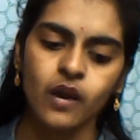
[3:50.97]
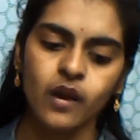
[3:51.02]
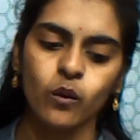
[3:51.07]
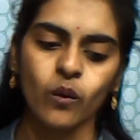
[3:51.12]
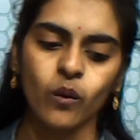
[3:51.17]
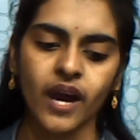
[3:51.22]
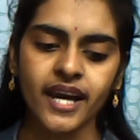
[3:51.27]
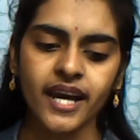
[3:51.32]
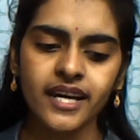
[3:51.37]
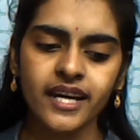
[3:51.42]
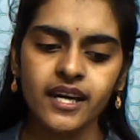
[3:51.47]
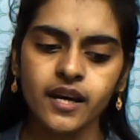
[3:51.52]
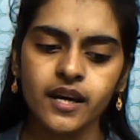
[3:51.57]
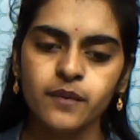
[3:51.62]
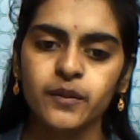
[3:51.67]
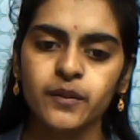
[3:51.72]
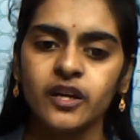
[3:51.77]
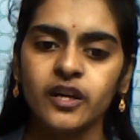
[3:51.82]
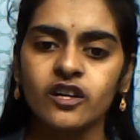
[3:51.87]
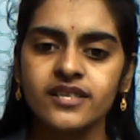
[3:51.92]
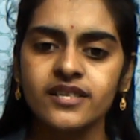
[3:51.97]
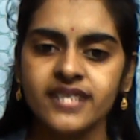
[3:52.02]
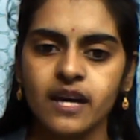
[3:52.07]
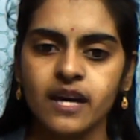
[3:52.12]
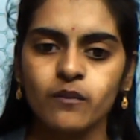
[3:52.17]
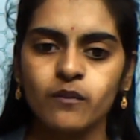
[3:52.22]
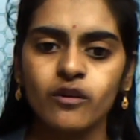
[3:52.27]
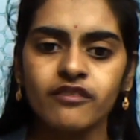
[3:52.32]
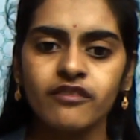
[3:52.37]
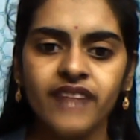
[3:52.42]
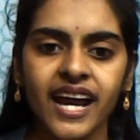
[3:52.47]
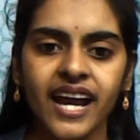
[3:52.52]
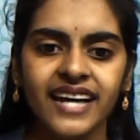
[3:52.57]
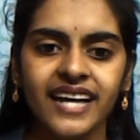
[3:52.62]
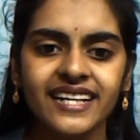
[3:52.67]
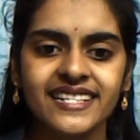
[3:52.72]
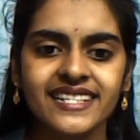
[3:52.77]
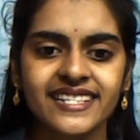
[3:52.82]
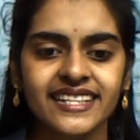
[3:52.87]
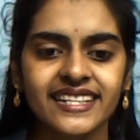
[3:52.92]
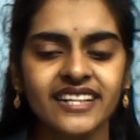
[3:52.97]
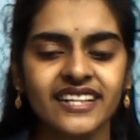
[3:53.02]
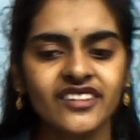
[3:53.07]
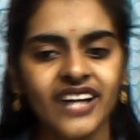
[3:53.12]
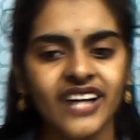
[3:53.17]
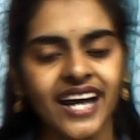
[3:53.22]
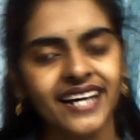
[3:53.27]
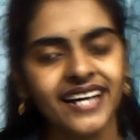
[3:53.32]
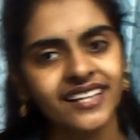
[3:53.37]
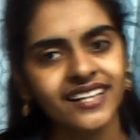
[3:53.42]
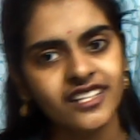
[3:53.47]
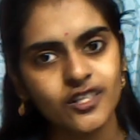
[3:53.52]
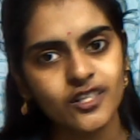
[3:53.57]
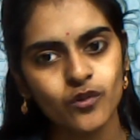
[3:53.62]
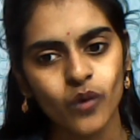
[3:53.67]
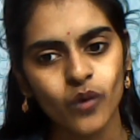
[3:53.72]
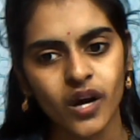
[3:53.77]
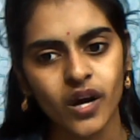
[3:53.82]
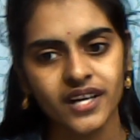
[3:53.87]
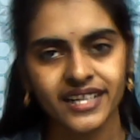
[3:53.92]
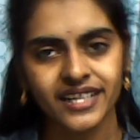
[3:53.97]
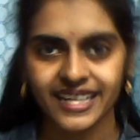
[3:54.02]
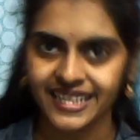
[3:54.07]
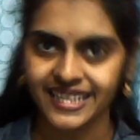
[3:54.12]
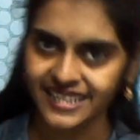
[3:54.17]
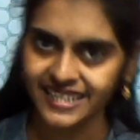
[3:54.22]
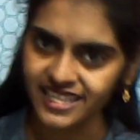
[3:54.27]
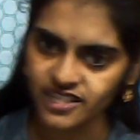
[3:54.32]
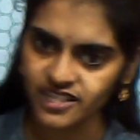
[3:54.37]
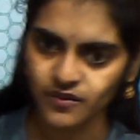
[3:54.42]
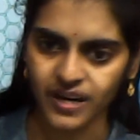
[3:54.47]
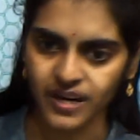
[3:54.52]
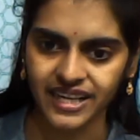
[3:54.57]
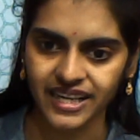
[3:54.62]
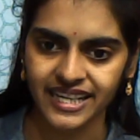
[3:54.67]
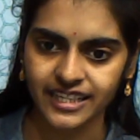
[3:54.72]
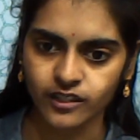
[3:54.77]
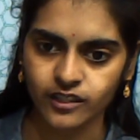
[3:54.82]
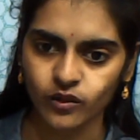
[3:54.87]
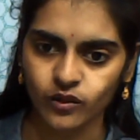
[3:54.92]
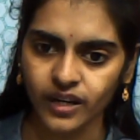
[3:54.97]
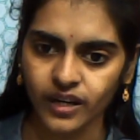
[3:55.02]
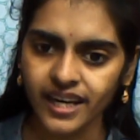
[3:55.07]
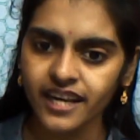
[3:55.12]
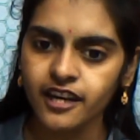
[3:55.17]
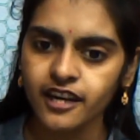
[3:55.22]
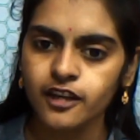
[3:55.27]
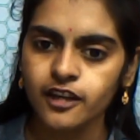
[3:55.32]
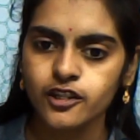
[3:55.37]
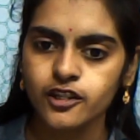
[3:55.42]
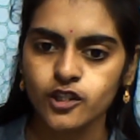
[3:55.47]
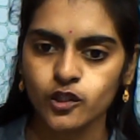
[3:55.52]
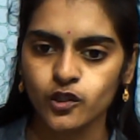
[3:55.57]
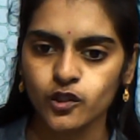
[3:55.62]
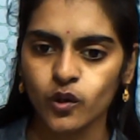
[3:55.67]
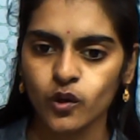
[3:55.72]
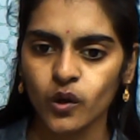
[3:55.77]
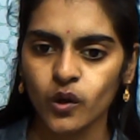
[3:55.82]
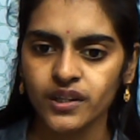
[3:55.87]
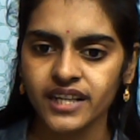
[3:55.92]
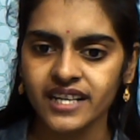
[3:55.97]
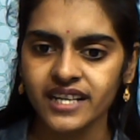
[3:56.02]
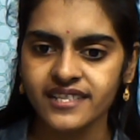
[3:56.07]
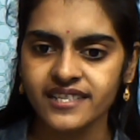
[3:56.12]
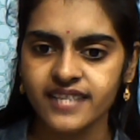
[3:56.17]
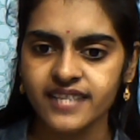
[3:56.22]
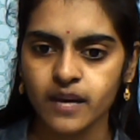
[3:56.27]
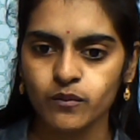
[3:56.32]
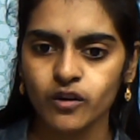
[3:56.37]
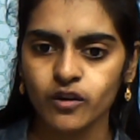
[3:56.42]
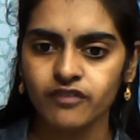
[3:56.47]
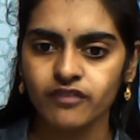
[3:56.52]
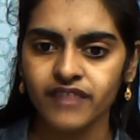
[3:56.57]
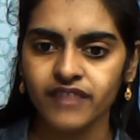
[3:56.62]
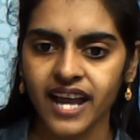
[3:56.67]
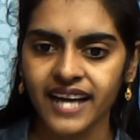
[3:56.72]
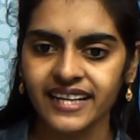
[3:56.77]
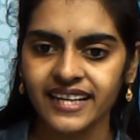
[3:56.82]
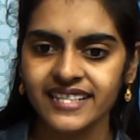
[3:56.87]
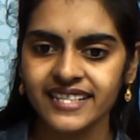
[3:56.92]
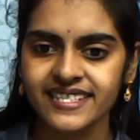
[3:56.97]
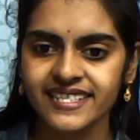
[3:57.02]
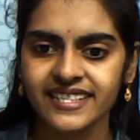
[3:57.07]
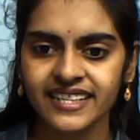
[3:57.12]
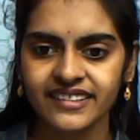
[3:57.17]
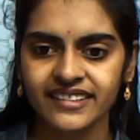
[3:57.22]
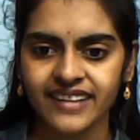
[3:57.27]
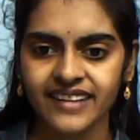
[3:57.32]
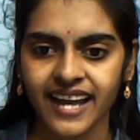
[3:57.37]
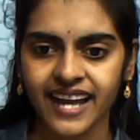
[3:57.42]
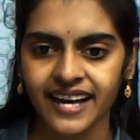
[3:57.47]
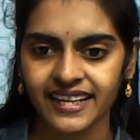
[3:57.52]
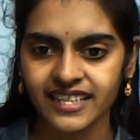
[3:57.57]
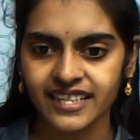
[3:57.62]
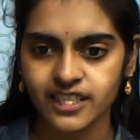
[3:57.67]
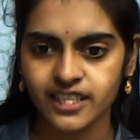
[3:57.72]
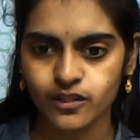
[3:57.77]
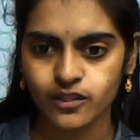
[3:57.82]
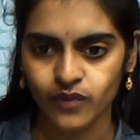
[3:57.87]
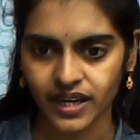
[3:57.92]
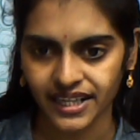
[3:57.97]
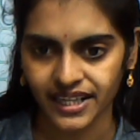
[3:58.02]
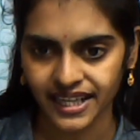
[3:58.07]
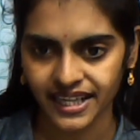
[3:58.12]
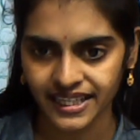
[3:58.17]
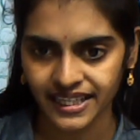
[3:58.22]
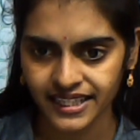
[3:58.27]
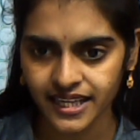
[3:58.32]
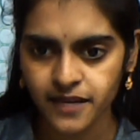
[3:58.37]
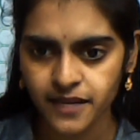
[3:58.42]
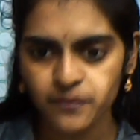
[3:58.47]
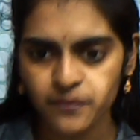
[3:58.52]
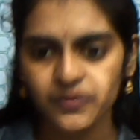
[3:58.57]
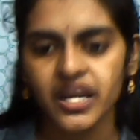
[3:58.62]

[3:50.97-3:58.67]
Why? Because sum of angles in a triangle is what? It is 180. Okay, so total sum of angles in a triangle is 180.